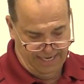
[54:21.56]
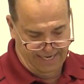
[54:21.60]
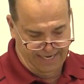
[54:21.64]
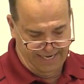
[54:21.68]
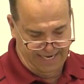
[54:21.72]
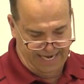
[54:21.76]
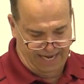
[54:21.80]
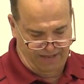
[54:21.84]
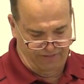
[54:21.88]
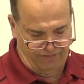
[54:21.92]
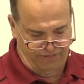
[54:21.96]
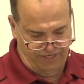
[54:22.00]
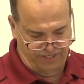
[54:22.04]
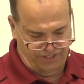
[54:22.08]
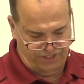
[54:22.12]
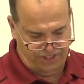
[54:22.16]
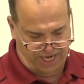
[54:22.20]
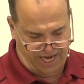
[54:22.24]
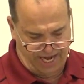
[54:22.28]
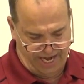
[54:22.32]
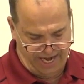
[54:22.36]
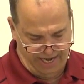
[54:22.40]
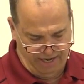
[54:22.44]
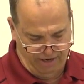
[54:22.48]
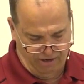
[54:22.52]
Now, this
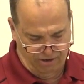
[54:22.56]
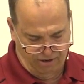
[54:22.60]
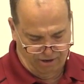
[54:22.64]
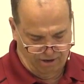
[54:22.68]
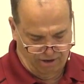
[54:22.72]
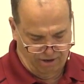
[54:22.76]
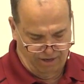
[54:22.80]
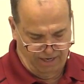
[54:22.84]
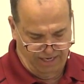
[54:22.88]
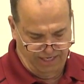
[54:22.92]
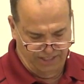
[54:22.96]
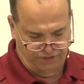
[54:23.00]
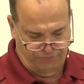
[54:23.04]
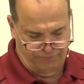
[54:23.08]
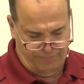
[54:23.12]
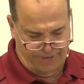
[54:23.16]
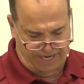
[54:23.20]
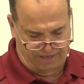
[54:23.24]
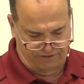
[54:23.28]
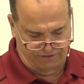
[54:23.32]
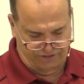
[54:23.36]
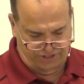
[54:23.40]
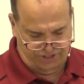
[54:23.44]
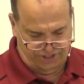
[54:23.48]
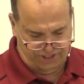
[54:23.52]
Hagar is
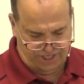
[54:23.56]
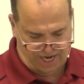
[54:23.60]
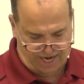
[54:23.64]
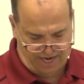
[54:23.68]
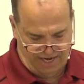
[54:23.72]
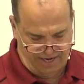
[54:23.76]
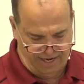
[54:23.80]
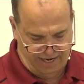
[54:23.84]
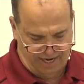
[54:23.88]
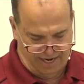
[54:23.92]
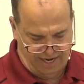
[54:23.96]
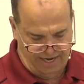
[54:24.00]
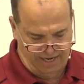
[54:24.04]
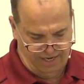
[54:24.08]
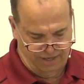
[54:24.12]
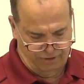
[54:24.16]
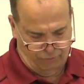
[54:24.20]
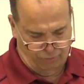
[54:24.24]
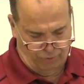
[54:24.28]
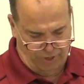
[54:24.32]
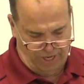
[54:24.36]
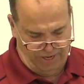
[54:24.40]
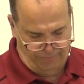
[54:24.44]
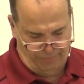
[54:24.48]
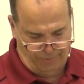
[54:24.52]
Mount Sinai in
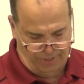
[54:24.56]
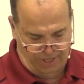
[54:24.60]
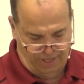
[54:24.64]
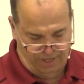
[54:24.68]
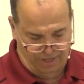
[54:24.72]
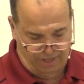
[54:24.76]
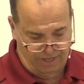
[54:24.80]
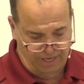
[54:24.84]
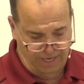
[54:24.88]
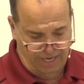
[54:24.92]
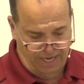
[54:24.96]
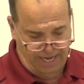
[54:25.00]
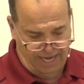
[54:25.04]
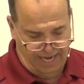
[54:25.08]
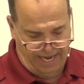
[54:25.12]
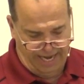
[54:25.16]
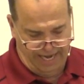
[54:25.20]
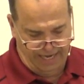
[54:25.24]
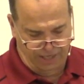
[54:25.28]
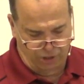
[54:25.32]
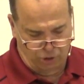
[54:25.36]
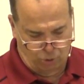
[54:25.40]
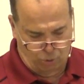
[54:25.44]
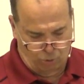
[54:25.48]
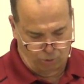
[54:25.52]
Arabia
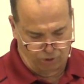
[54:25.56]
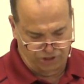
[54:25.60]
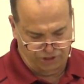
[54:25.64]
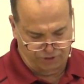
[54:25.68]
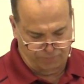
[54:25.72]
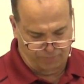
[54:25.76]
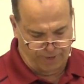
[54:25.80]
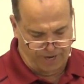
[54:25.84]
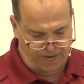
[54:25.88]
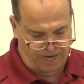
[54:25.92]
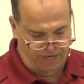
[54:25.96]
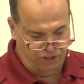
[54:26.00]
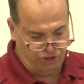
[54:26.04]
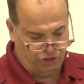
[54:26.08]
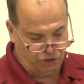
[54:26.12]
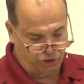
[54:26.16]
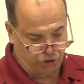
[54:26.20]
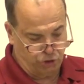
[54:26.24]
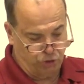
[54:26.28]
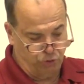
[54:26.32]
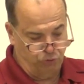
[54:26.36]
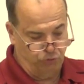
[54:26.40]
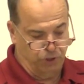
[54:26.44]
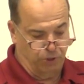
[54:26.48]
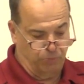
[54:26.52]
and corresponds
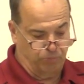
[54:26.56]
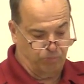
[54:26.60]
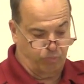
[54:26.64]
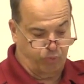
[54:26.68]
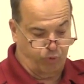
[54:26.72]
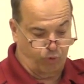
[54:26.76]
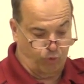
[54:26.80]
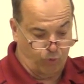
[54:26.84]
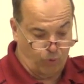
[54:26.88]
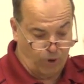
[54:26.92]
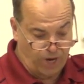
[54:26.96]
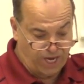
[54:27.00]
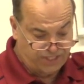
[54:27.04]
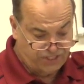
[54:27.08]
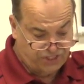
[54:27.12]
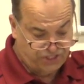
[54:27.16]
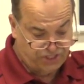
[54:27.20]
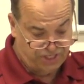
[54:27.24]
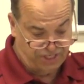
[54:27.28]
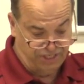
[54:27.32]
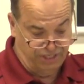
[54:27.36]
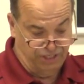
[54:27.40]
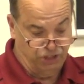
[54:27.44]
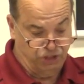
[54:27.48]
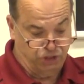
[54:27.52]
to the
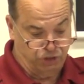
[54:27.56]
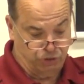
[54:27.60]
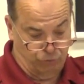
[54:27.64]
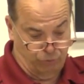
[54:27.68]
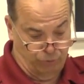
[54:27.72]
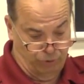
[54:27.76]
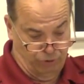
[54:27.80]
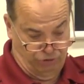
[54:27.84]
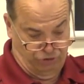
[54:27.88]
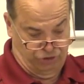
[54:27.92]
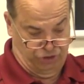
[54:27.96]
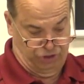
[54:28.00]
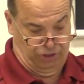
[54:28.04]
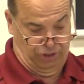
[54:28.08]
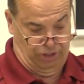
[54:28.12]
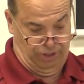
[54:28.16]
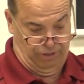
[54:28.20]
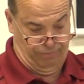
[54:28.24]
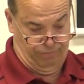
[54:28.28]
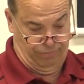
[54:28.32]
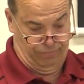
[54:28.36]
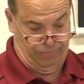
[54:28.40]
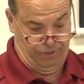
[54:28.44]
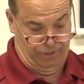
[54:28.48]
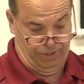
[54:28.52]
present
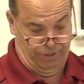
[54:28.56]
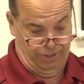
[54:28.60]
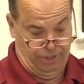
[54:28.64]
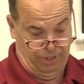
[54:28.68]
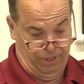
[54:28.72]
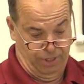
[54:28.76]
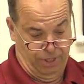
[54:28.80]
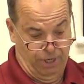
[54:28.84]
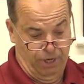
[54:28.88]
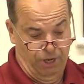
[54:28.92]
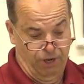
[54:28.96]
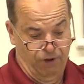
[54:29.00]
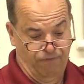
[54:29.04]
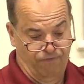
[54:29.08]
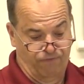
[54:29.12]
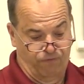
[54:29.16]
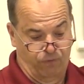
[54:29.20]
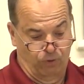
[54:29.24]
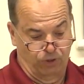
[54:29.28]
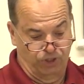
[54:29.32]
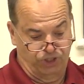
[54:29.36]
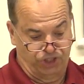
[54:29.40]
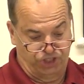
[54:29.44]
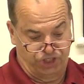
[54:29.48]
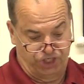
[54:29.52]
Jerusalem,
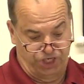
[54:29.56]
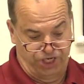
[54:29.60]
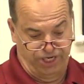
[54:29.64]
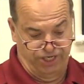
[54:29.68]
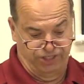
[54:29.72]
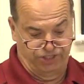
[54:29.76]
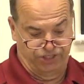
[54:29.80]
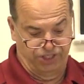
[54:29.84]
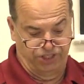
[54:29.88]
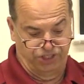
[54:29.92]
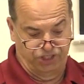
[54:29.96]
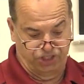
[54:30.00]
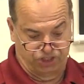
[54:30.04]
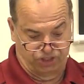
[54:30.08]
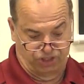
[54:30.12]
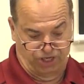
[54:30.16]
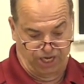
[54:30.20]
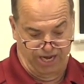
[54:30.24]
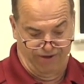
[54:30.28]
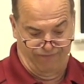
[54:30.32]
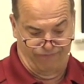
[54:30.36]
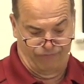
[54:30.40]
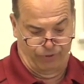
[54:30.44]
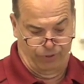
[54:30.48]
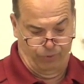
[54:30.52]
for she is in
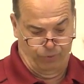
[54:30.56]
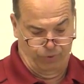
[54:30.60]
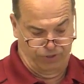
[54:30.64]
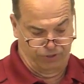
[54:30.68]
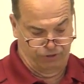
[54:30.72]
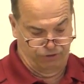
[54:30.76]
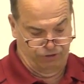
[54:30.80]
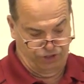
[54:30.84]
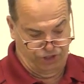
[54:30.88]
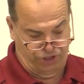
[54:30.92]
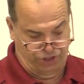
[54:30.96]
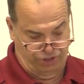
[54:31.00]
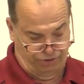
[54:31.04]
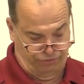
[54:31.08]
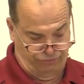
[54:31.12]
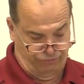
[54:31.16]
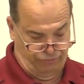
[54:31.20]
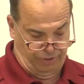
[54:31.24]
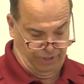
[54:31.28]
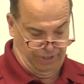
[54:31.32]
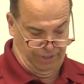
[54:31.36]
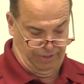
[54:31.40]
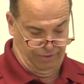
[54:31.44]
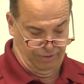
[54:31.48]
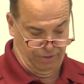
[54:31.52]
slavery with her
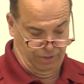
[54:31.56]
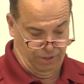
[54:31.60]
children.